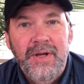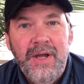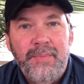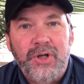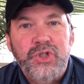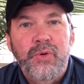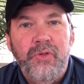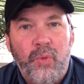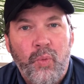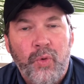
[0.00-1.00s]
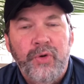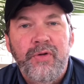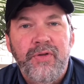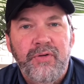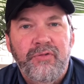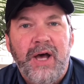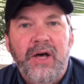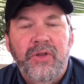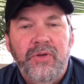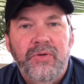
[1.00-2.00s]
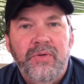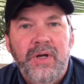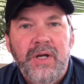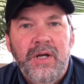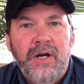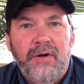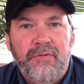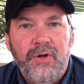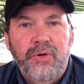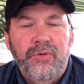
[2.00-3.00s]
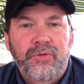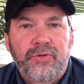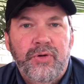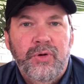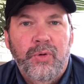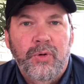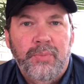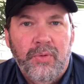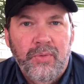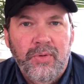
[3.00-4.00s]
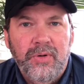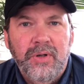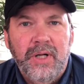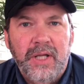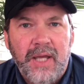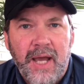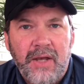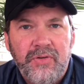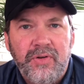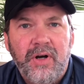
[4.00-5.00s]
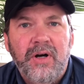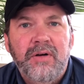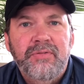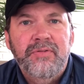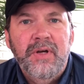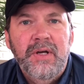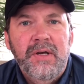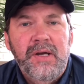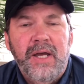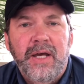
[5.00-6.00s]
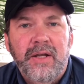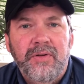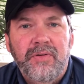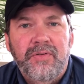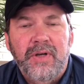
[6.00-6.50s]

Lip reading: by showing the worth and value of those who are poor and cast off and